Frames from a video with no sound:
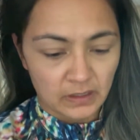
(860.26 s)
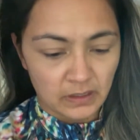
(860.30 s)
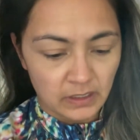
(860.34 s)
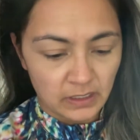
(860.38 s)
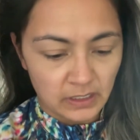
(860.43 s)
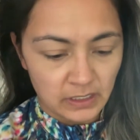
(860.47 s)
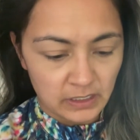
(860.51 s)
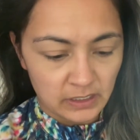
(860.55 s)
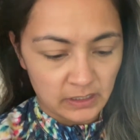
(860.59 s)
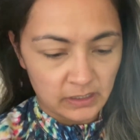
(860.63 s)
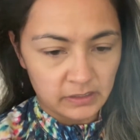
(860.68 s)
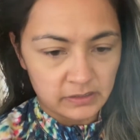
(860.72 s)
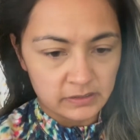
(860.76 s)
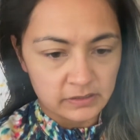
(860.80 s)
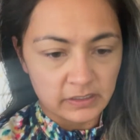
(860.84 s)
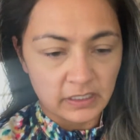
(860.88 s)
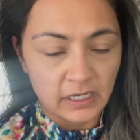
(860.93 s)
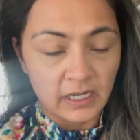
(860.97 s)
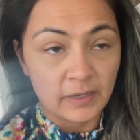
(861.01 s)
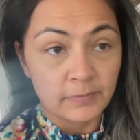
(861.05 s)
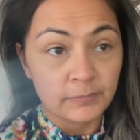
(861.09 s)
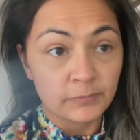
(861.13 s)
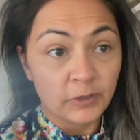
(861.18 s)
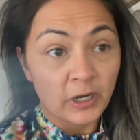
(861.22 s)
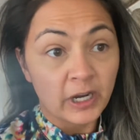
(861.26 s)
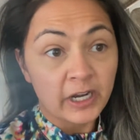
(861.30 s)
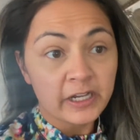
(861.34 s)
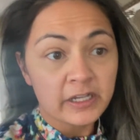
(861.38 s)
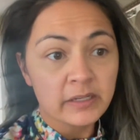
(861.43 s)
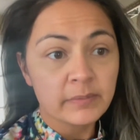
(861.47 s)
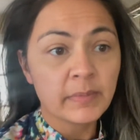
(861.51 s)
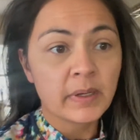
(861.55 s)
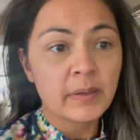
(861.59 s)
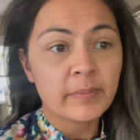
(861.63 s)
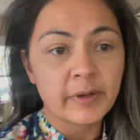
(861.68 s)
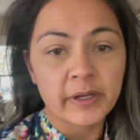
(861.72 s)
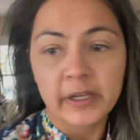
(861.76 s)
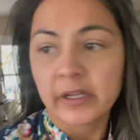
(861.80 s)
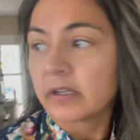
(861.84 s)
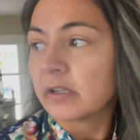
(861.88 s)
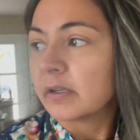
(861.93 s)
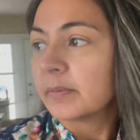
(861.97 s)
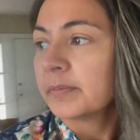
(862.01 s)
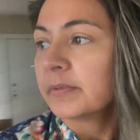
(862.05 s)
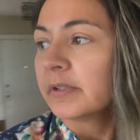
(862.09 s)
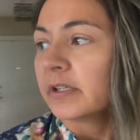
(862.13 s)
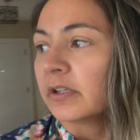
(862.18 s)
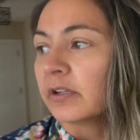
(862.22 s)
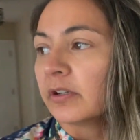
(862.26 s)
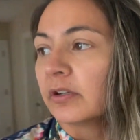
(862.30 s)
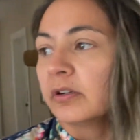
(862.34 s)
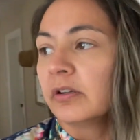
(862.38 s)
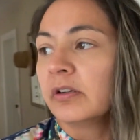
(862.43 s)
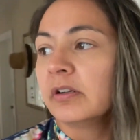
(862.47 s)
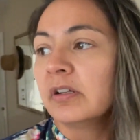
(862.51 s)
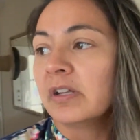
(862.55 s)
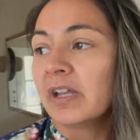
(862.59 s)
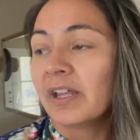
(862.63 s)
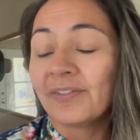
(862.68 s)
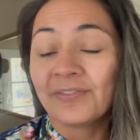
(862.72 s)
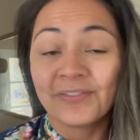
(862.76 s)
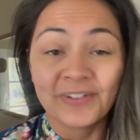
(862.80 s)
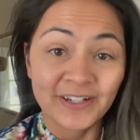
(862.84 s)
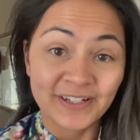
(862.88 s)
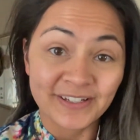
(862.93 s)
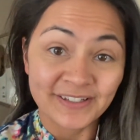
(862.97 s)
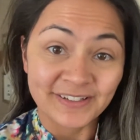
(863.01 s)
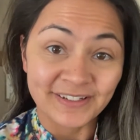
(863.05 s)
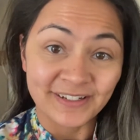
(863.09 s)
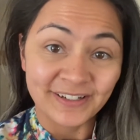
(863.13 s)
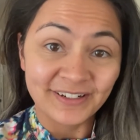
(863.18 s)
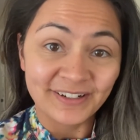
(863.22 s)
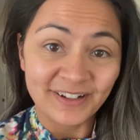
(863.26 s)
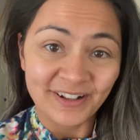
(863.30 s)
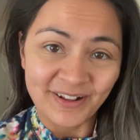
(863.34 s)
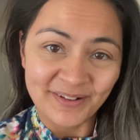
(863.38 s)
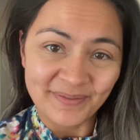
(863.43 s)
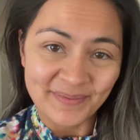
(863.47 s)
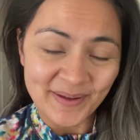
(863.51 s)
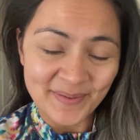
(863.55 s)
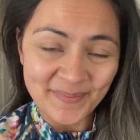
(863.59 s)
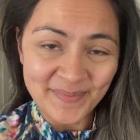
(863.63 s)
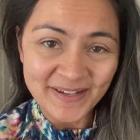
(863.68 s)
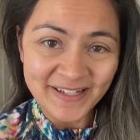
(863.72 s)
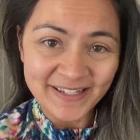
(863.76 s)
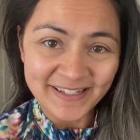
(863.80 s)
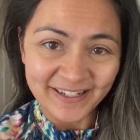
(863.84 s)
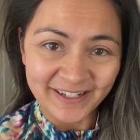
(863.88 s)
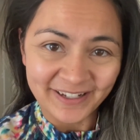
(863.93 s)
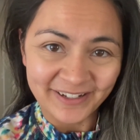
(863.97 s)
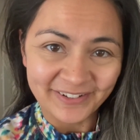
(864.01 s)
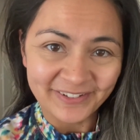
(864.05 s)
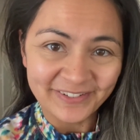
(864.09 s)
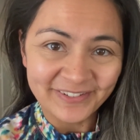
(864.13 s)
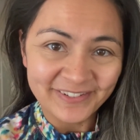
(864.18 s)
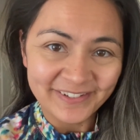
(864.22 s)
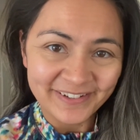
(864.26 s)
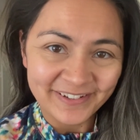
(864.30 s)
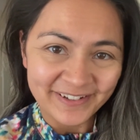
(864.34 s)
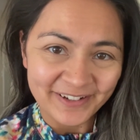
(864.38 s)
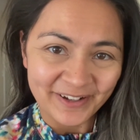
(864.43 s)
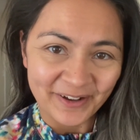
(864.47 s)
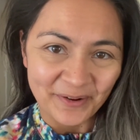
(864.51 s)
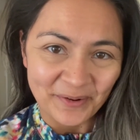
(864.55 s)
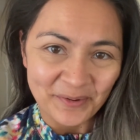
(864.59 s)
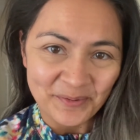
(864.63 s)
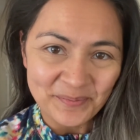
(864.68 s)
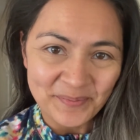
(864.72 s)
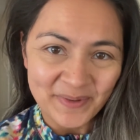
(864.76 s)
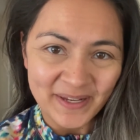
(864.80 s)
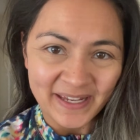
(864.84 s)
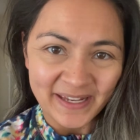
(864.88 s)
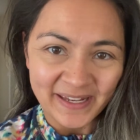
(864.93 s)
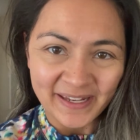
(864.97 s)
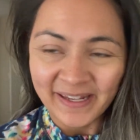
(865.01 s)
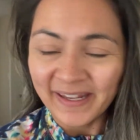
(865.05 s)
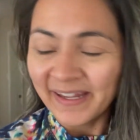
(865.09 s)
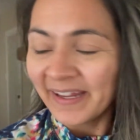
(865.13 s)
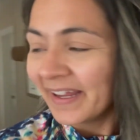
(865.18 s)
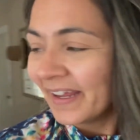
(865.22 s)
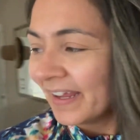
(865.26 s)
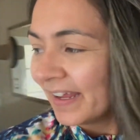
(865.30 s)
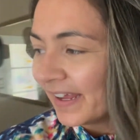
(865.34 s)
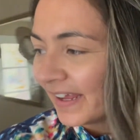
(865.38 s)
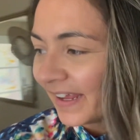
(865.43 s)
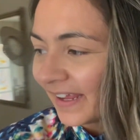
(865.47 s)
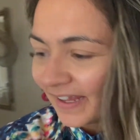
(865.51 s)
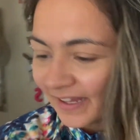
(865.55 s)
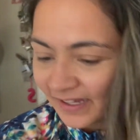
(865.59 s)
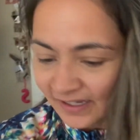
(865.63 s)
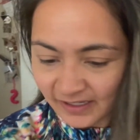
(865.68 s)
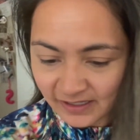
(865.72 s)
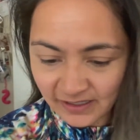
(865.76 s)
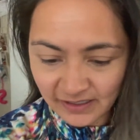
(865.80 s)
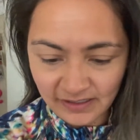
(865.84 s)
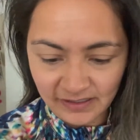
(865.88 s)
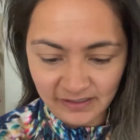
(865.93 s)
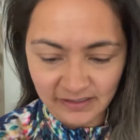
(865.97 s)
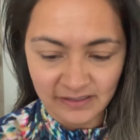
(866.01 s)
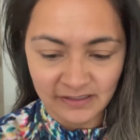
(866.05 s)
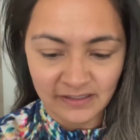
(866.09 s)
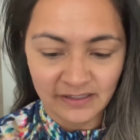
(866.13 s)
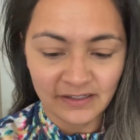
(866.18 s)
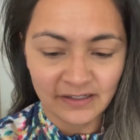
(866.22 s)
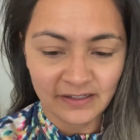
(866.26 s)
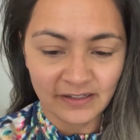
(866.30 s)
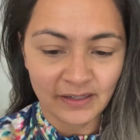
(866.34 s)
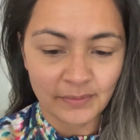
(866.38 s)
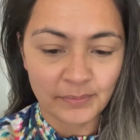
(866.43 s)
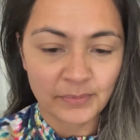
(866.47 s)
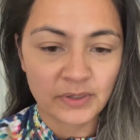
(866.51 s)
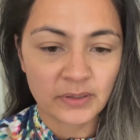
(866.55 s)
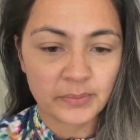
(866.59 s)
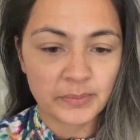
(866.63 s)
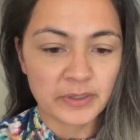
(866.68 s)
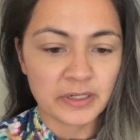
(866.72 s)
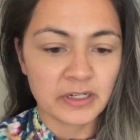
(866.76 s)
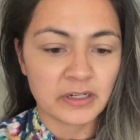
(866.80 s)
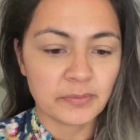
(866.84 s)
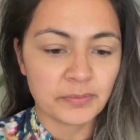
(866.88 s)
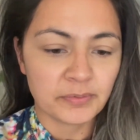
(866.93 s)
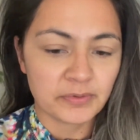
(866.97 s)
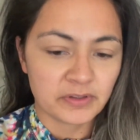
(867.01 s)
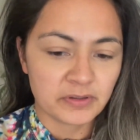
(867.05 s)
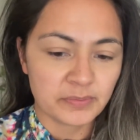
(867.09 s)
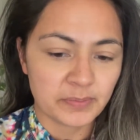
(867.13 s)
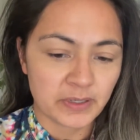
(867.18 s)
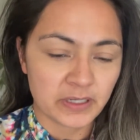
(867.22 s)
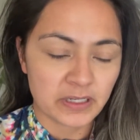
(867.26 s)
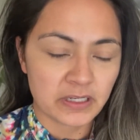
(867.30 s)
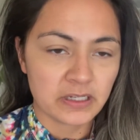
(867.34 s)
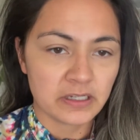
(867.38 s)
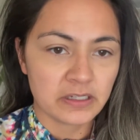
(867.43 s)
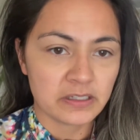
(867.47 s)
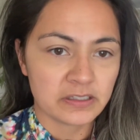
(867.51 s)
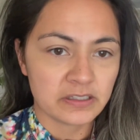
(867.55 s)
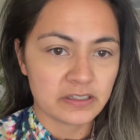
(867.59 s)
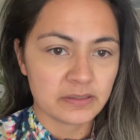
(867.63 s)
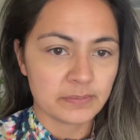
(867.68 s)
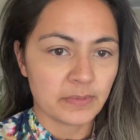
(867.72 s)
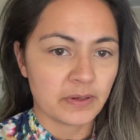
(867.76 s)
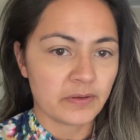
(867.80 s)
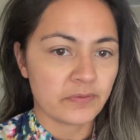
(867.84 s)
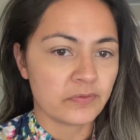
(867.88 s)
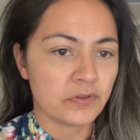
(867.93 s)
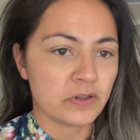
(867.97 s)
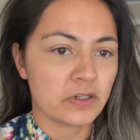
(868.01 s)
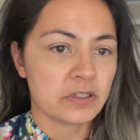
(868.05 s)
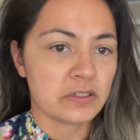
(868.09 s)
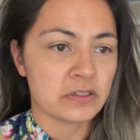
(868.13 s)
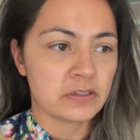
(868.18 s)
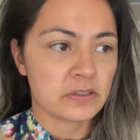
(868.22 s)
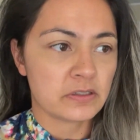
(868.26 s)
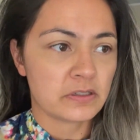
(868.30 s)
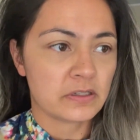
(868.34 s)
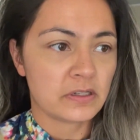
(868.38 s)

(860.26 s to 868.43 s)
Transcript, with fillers: And I'm riding my bike up there. I fixed it all by myself, go me. And I'm gonna meet up with my kids and my friends